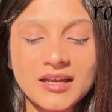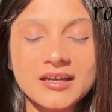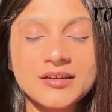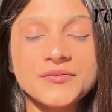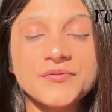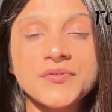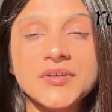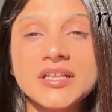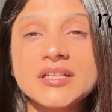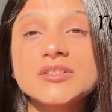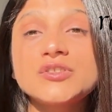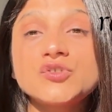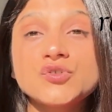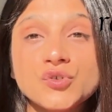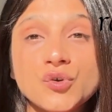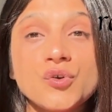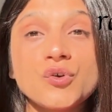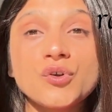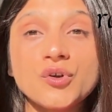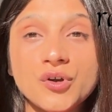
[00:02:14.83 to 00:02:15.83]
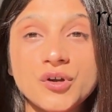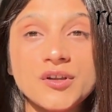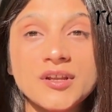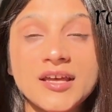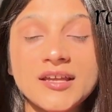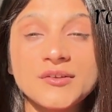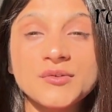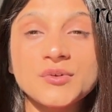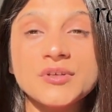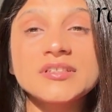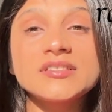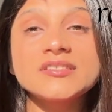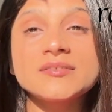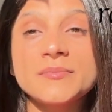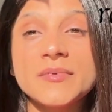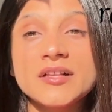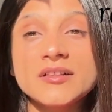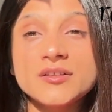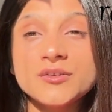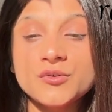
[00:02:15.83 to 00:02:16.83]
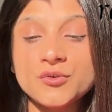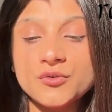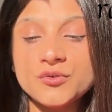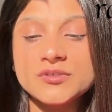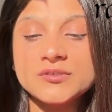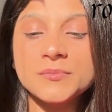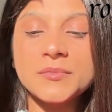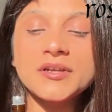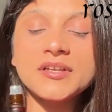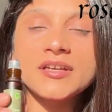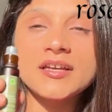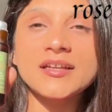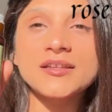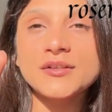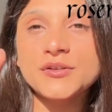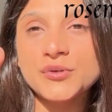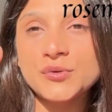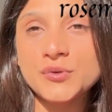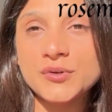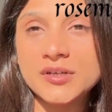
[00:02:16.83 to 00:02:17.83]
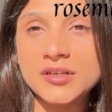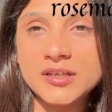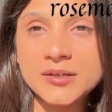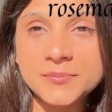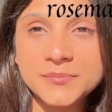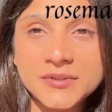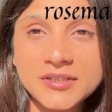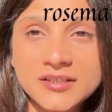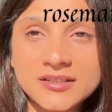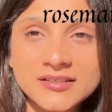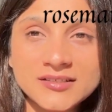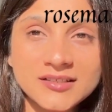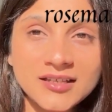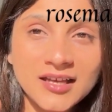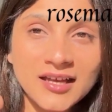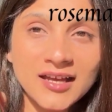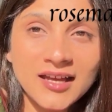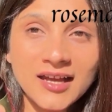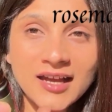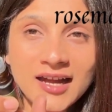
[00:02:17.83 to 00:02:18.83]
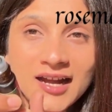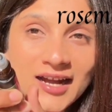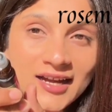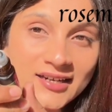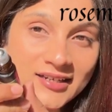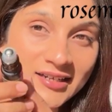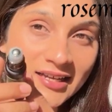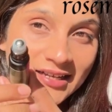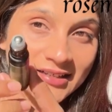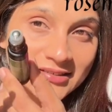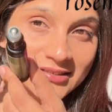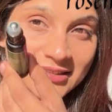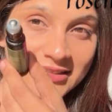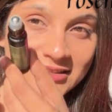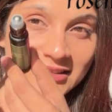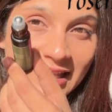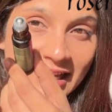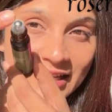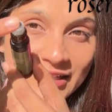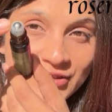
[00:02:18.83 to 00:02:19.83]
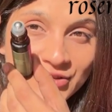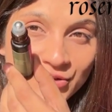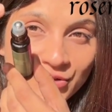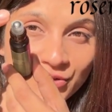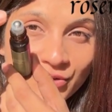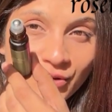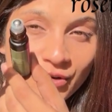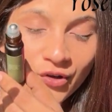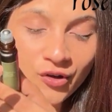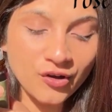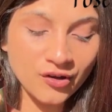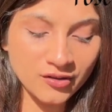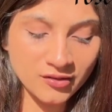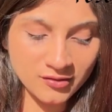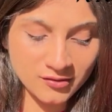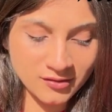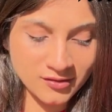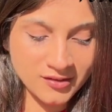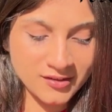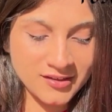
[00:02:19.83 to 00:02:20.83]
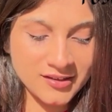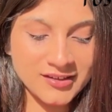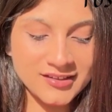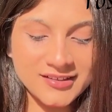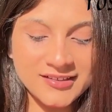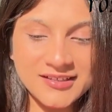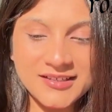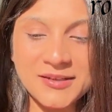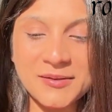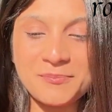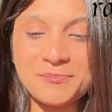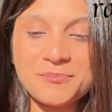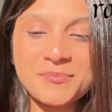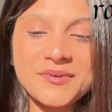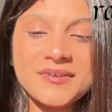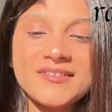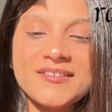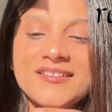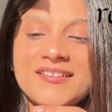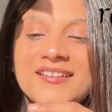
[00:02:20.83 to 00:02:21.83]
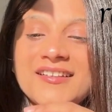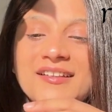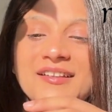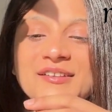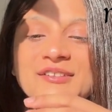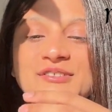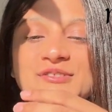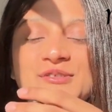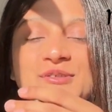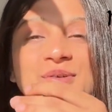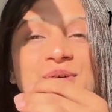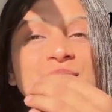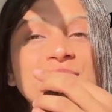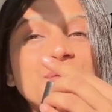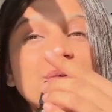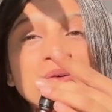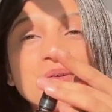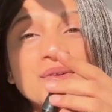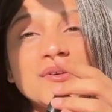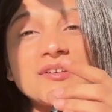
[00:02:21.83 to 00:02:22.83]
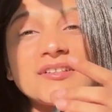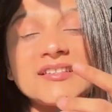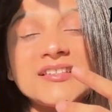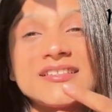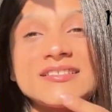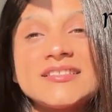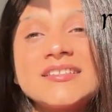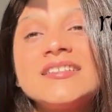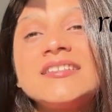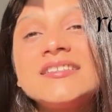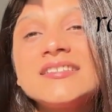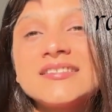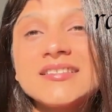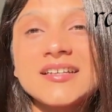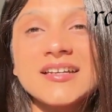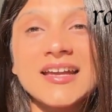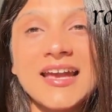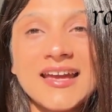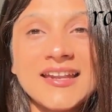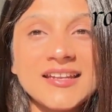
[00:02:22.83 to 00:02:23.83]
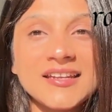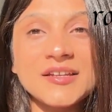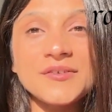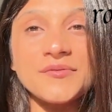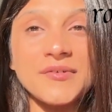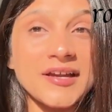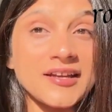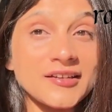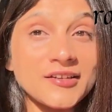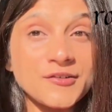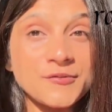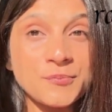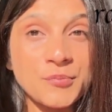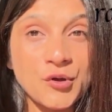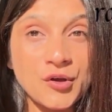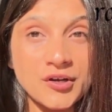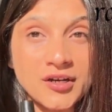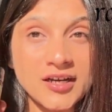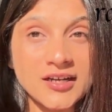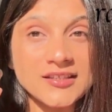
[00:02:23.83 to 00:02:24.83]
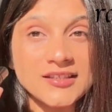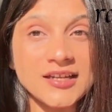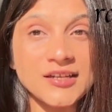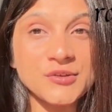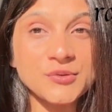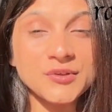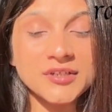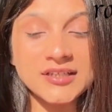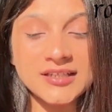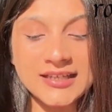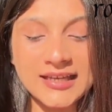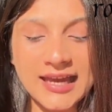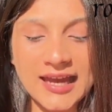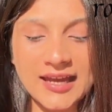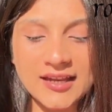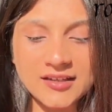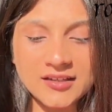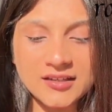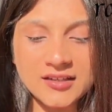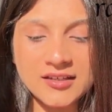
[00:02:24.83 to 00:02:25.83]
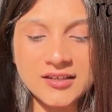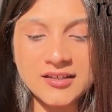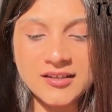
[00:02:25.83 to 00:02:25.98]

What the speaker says: It feels so good, and you can smell the rosemary and the eucalyptus, and it has this nice roll-on tip. So this is again an effective product that you can carry.